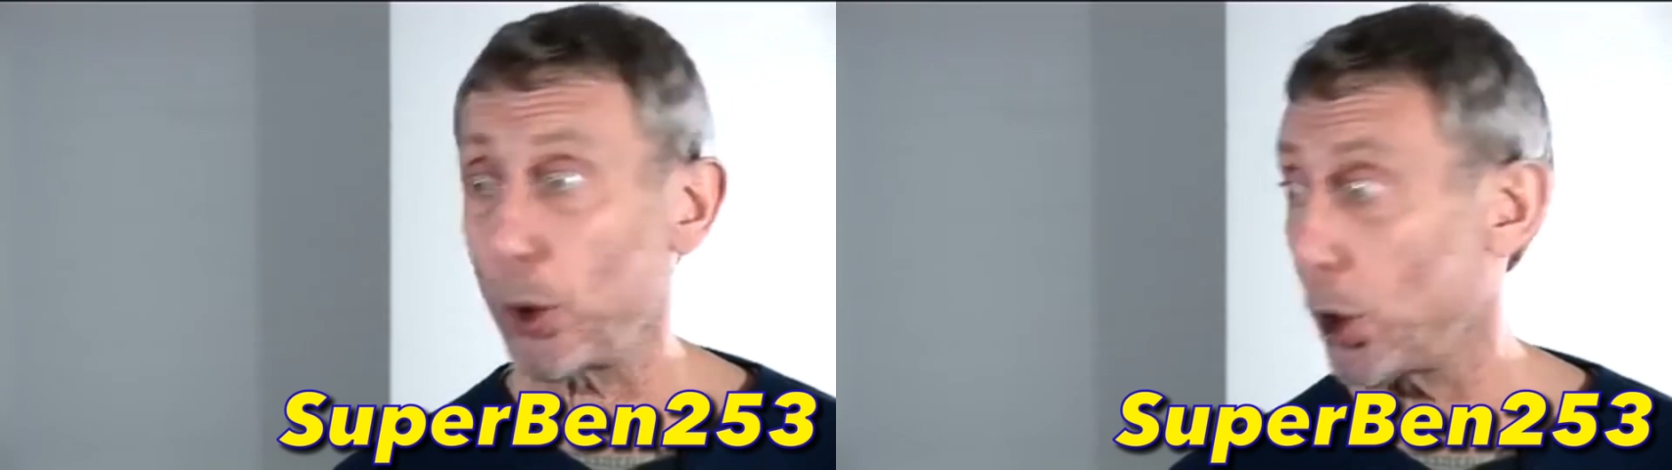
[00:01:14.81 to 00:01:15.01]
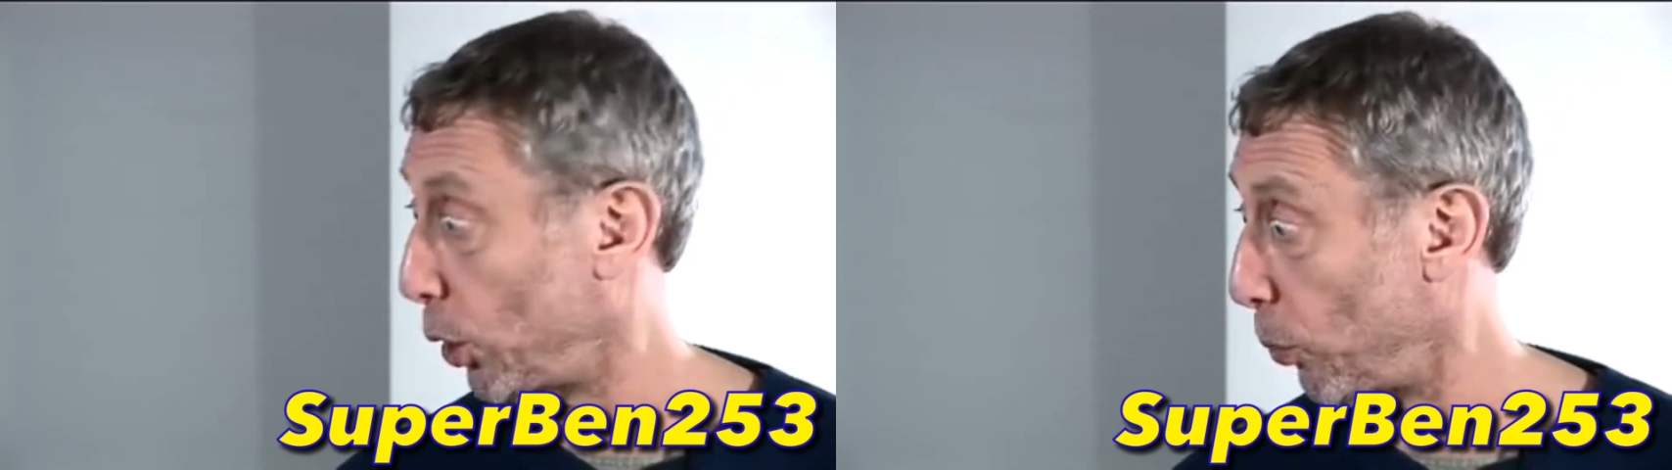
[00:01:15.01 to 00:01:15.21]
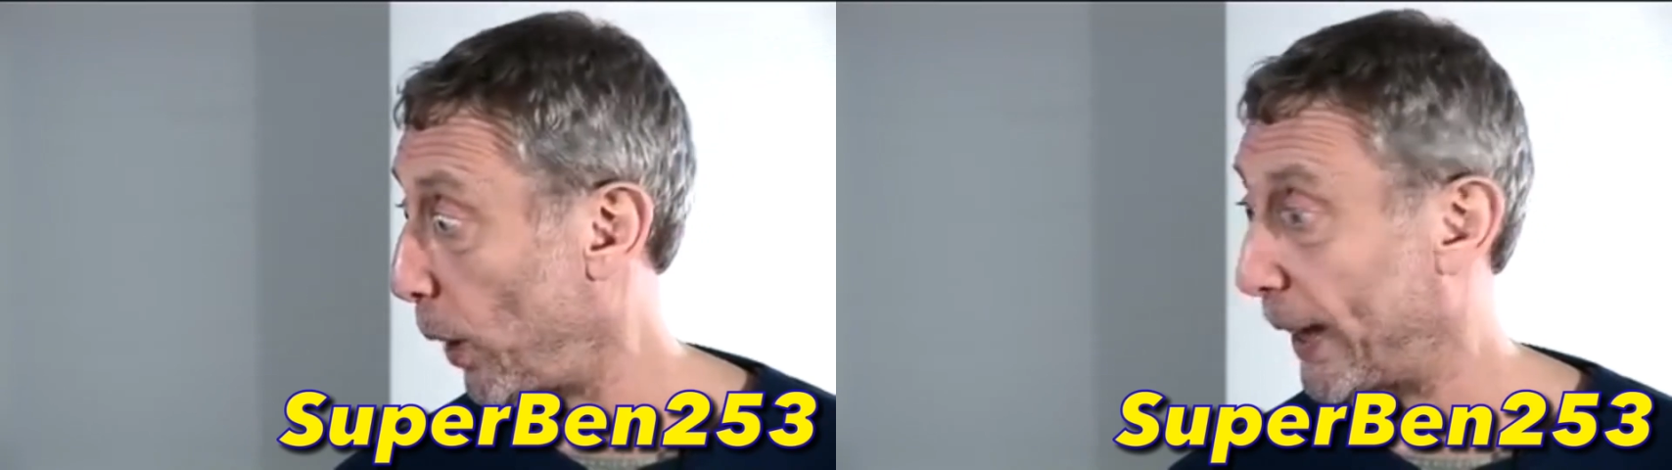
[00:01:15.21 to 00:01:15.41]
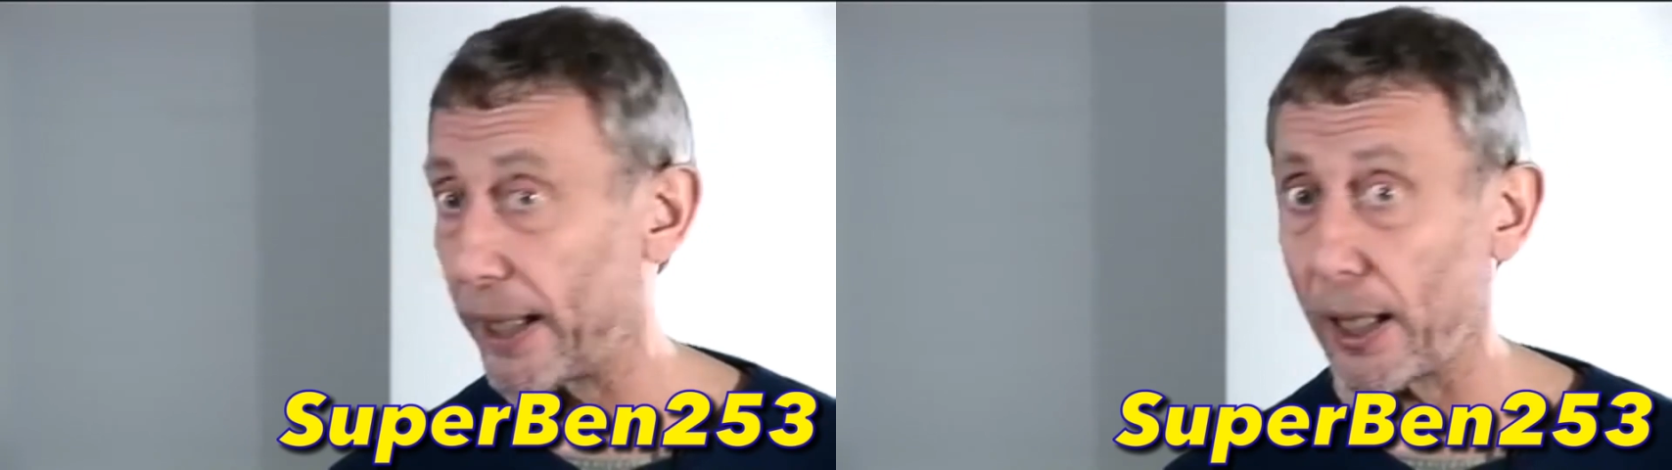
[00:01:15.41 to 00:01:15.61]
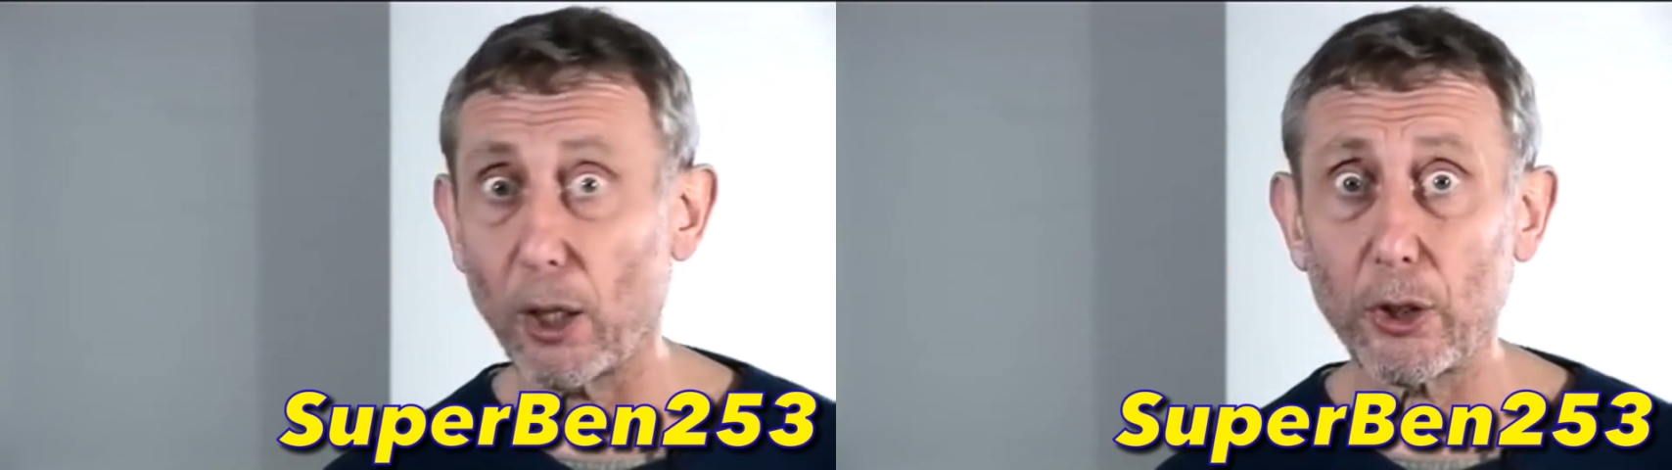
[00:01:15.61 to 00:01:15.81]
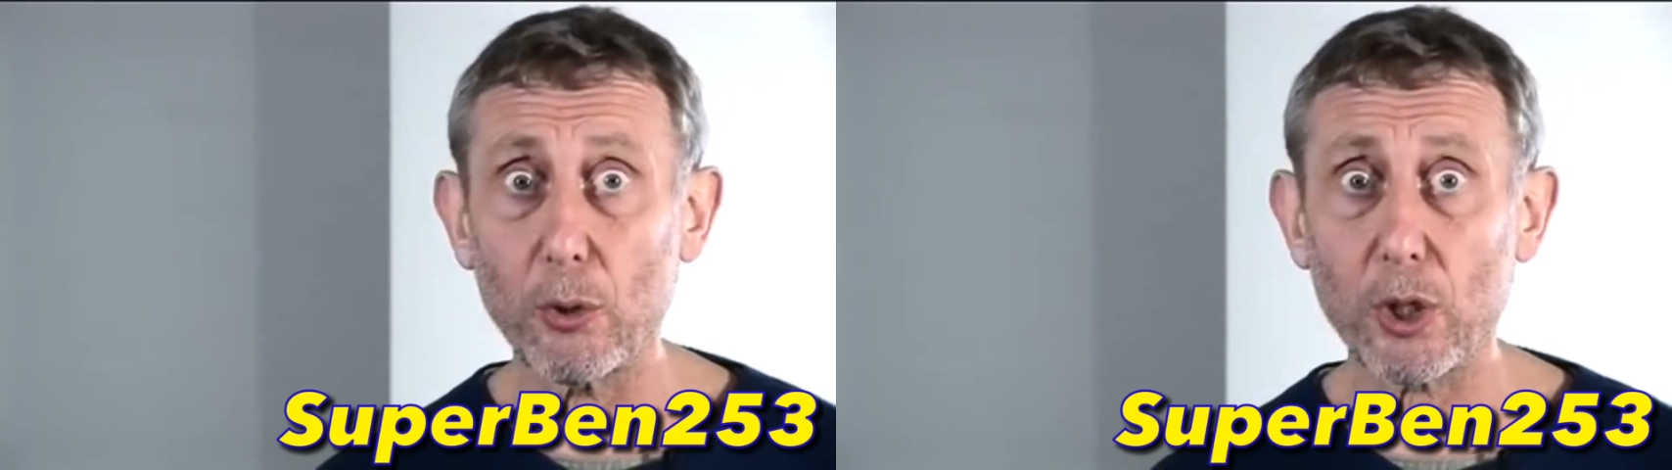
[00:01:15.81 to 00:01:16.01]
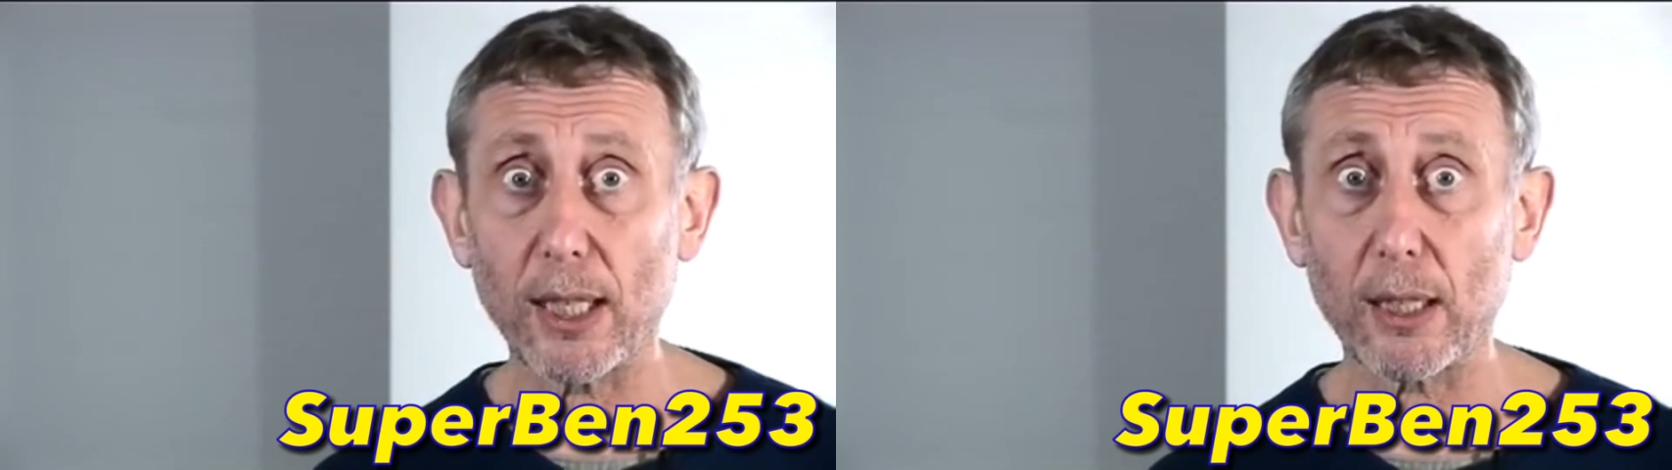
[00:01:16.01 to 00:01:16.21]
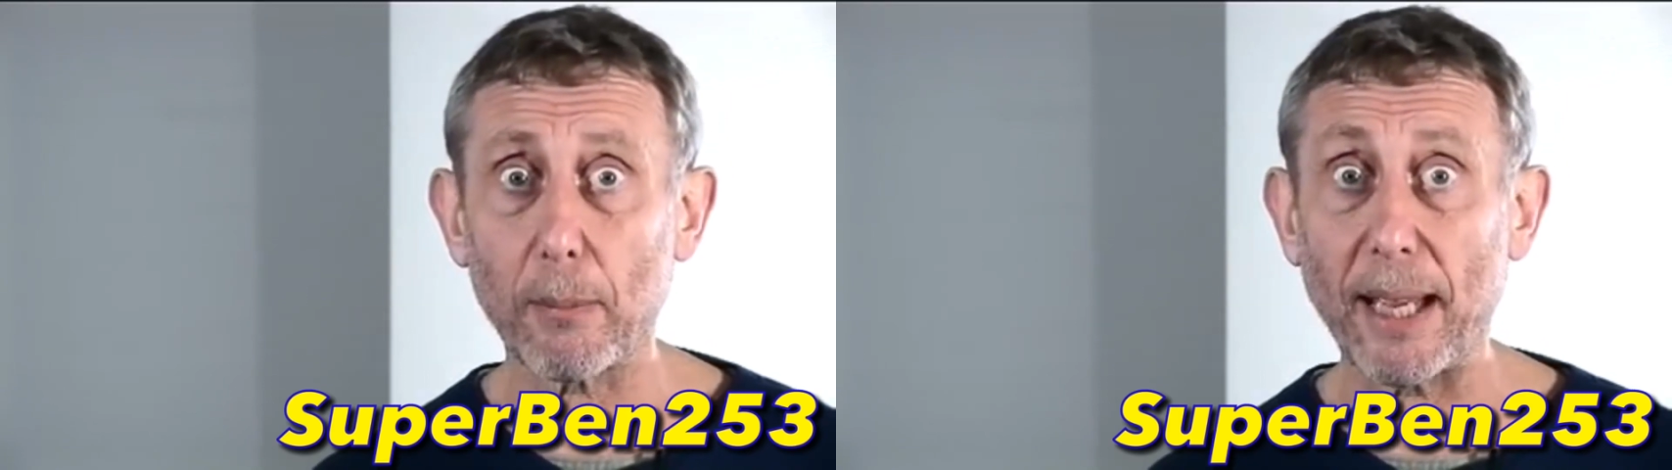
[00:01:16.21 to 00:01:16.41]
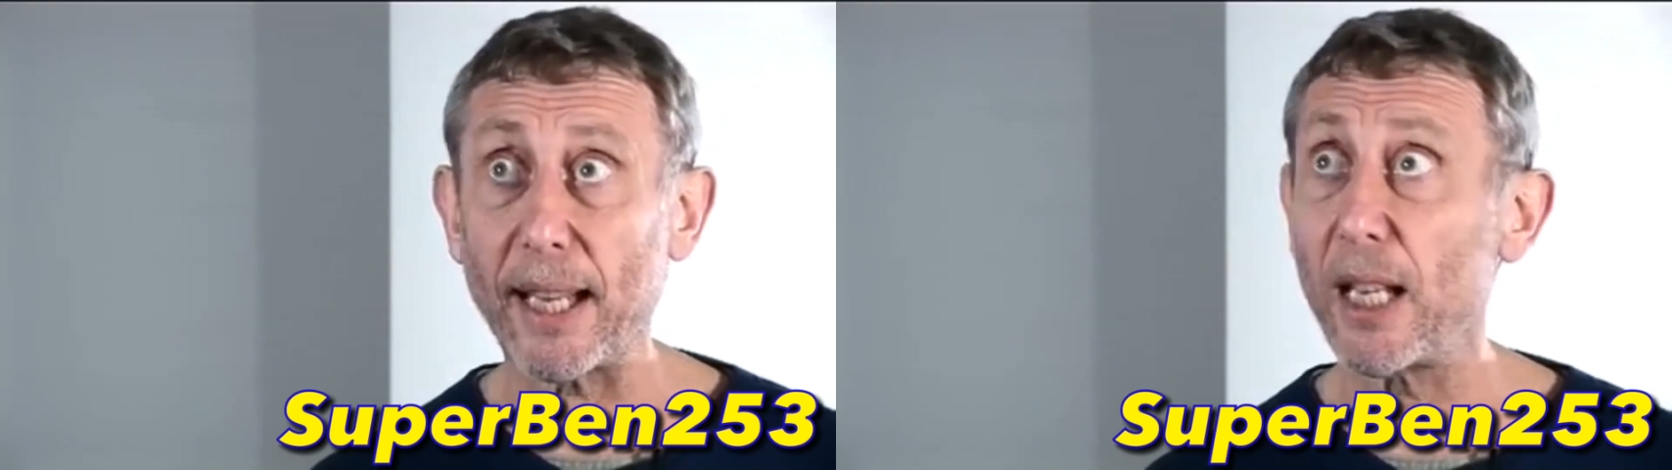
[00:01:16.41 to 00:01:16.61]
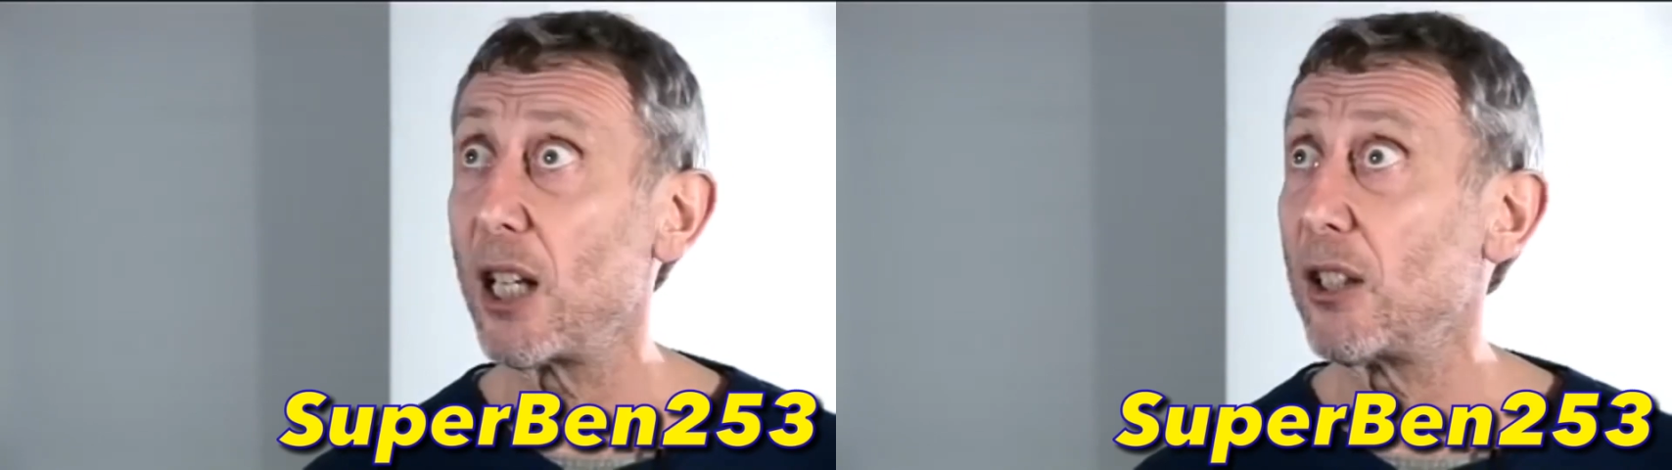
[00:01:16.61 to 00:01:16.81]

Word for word: Well, you can wait, can't you? Said the man.